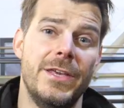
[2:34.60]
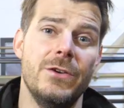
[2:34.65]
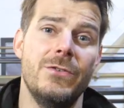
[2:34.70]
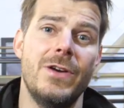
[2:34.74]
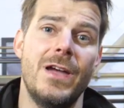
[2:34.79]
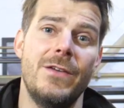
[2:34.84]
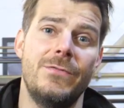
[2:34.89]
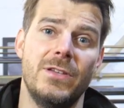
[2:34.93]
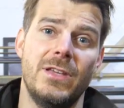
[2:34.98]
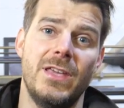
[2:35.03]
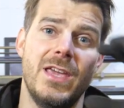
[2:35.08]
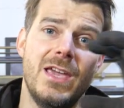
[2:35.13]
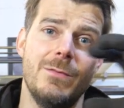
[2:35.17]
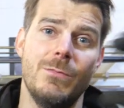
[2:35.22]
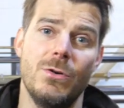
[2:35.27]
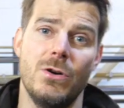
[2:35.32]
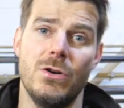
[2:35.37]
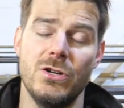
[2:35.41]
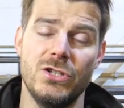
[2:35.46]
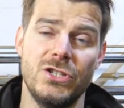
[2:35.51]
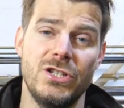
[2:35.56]
you have the
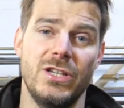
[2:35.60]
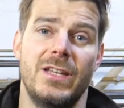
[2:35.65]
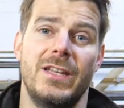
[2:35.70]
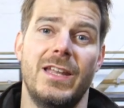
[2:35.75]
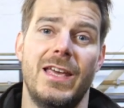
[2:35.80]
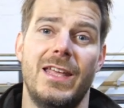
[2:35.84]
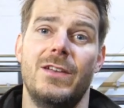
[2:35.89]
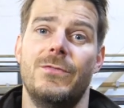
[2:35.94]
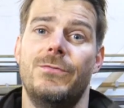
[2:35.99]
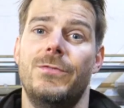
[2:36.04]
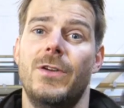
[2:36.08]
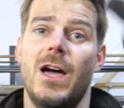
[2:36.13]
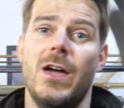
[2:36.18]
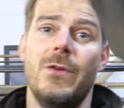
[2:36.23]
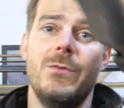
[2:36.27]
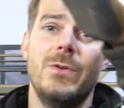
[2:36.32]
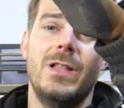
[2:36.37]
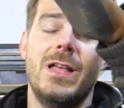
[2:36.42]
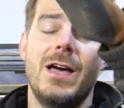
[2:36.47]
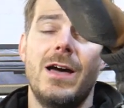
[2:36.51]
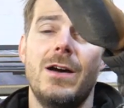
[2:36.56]
gearbox and then the
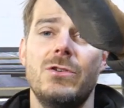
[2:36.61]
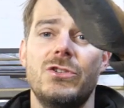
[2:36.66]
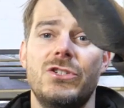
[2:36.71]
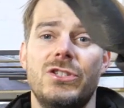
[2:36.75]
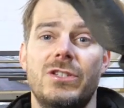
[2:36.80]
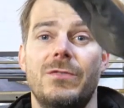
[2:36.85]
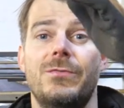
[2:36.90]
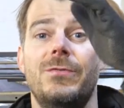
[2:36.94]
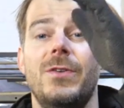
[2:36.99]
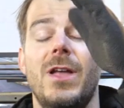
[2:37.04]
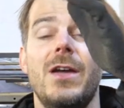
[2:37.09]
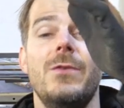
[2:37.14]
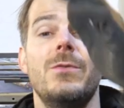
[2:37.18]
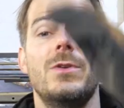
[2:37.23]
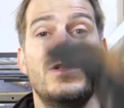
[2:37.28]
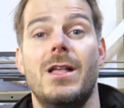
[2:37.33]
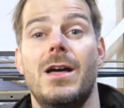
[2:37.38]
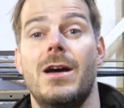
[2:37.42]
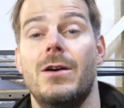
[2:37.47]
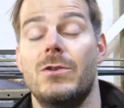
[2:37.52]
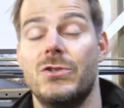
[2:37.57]
flywheel house. The
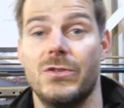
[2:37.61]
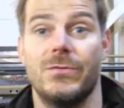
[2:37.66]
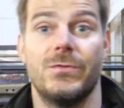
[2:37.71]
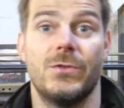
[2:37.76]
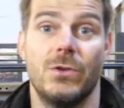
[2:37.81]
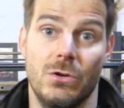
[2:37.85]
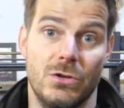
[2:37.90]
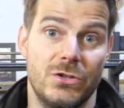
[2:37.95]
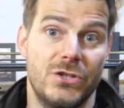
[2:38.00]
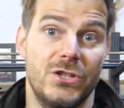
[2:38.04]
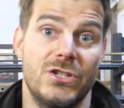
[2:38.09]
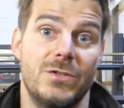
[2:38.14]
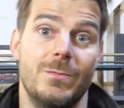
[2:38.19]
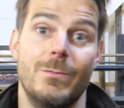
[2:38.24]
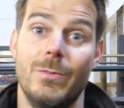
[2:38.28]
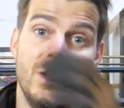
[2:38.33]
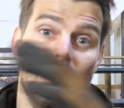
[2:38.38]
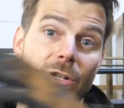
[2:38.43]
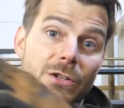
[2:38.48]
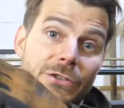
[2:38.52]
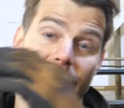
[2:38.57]
flywheel house, of course, is
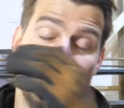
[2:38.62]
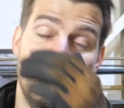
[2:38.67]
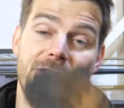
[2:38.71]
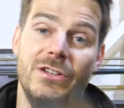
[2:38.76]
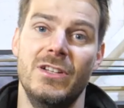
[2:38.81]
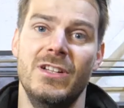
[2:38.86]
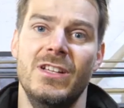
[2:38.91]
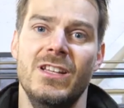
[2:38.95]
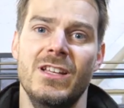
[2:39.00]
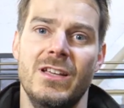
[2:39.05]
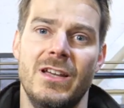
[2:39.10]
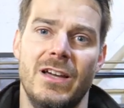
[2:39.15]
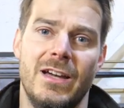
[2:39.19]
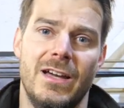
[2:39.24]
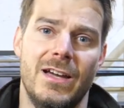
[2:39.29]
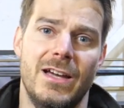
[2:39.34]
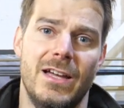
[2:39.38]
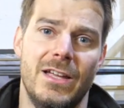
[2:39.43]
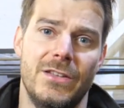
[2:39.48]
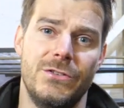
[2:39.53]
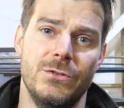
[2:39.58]
bolted
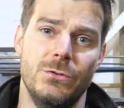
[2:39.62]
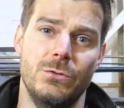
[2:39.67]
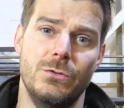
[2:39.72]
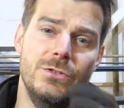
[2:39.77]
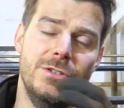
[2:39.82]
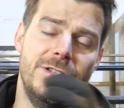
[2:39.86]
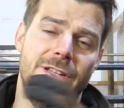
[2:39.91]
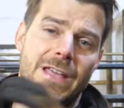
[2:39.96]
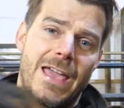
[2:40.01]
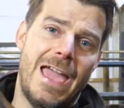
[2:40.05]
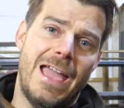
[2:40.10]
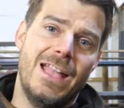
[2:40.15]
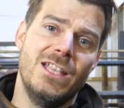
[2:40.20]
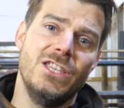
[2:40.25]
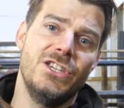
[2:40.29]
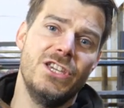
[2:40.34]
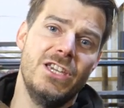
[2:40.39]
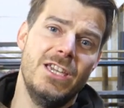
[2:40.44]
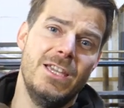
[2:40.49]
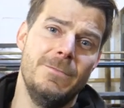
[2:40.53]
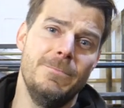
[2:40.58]
to the
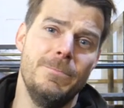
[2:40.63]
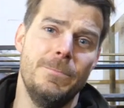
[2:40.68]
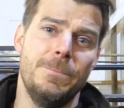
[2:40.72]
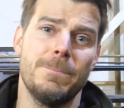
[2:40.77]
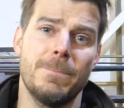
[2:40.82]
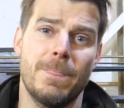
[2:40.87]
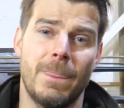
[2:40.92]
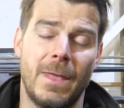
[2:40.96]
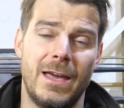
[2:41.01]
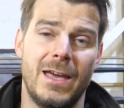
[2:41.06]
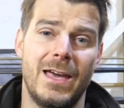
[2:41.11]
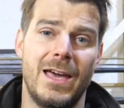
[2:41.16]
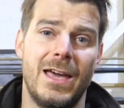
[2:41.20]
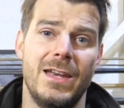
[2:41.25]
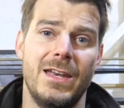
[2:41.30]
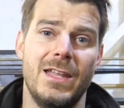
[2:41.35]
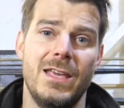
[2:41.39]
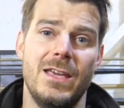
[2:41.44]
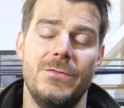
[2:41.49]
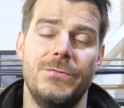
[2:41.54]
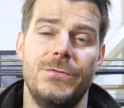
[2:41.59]
engine,
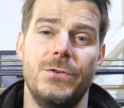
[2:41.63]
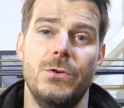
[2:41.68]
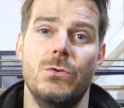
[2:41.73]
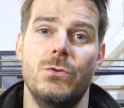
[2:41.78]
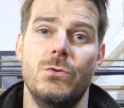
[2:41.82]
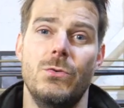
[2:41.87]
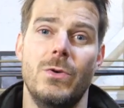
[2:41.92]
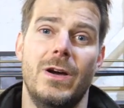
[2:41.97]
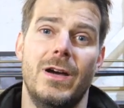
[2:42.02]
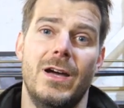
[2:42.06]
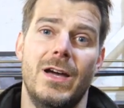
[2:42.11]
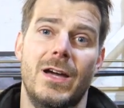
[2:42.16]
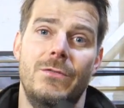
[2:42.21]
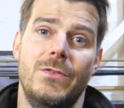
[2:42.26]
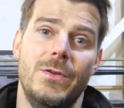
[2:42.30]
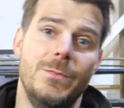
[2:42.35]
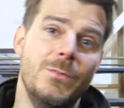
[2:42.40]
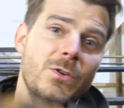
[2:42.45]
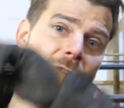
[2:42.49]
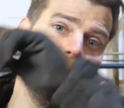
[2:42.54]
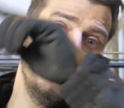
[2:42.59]
and if you
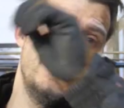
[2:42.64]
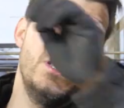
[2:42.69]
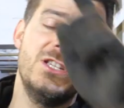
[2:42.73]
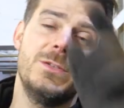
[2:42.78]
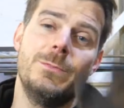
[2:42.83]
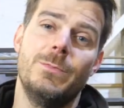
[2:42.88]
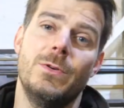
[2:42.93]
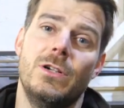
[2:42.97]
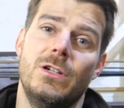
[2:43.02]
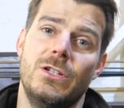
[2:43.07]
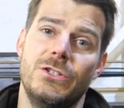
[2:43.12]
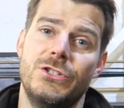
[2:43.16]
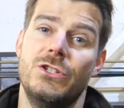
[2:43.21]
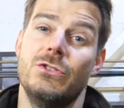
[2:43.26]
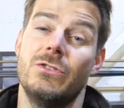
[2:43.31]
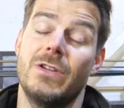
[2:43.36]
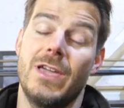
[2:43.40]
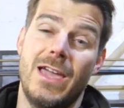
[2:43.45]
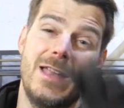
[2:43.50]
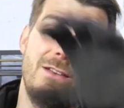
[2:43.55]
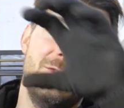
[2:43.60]
remove these bolts,
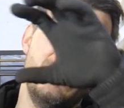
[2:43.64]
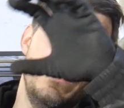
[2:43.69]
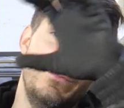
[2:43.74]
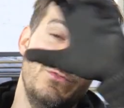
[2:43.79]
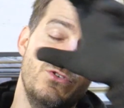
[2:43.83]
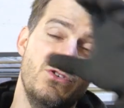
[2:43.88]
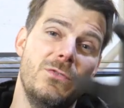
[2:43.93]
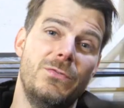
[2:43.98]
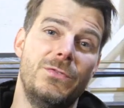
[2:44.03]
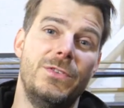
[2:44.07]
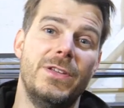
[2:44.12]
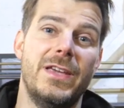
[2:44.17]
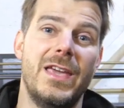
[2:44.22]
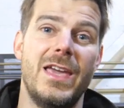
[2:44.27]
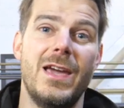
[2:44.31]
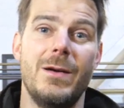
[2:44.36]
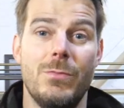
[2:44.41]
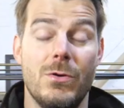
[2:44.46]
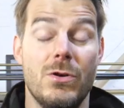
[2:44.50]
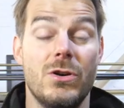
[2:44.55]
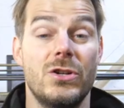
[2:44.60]
you can remove the
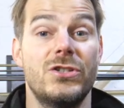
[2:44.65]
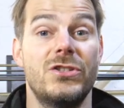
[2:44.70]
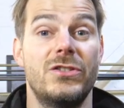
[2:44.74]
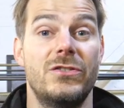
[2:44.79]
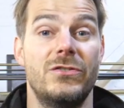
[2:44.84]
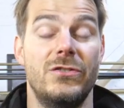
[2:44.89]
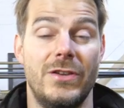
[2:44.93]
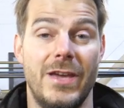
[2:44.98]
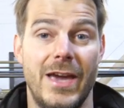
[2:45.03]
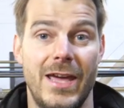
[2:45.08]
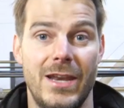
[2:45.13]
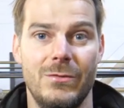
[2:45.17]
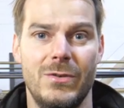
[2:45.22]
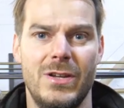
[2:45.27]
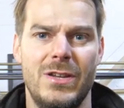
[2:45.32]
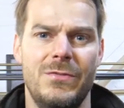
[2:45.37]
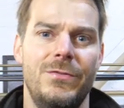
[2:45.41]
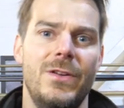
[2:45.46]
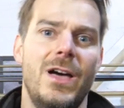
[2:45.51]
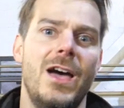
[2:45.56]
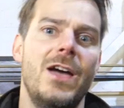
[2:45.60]
gearbox together
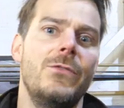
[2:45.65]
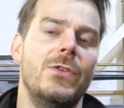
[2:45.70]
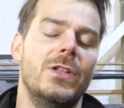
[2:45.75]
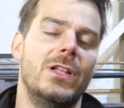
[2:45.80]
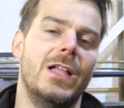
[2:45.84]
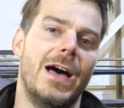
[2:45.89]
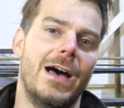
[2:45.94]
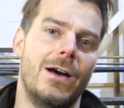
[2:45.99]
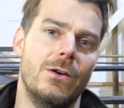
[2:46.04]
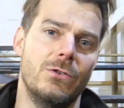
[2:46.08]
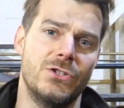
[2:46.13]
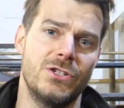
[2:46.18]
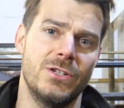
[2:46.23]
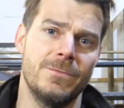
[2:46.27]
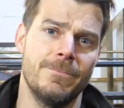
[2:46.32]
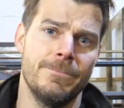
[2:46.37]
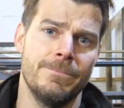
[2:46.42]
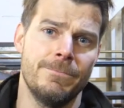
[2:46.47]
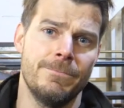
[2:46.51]
with the flywheel house.